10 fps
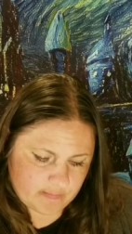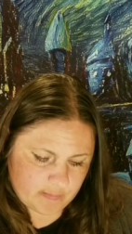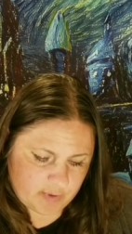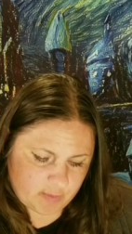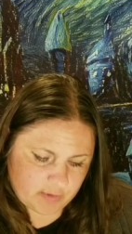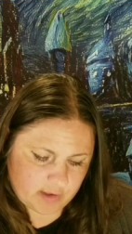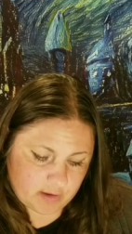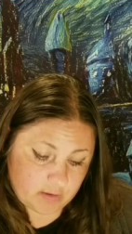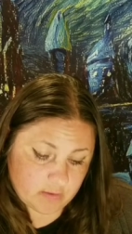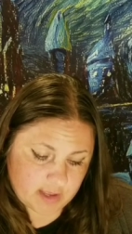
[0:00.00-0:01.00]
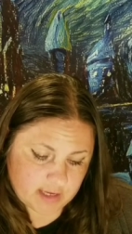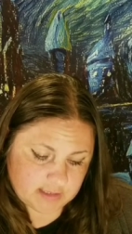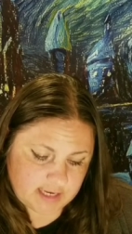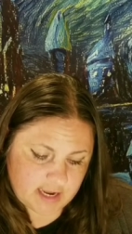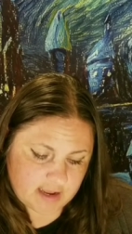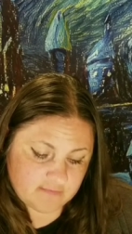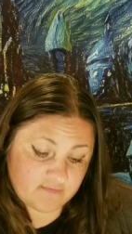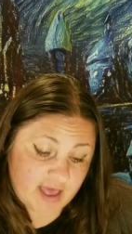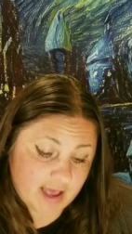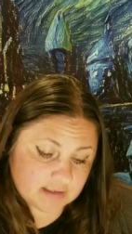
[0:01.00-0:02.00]
people are like, oh, okay, dang. In
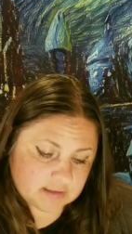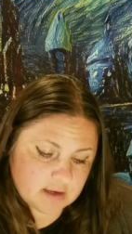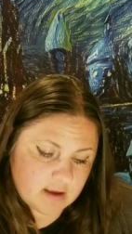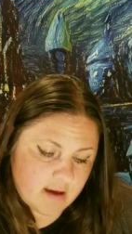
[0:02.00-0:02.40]
fact,